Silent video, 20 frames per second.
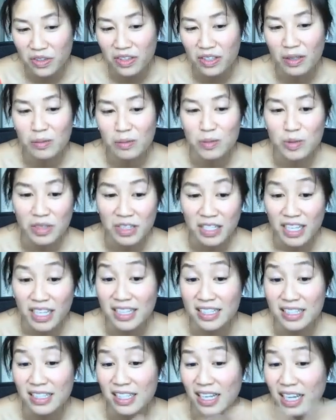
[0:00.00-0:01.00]
them to the end,
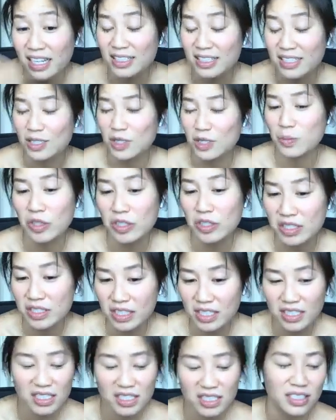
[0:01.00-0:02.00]
and it kind of
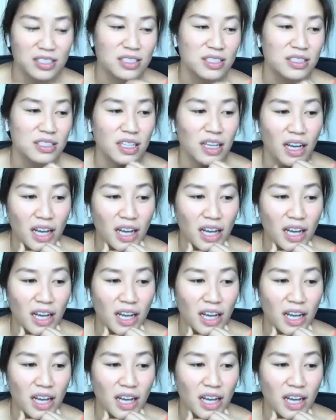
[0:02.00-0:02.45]
disperses.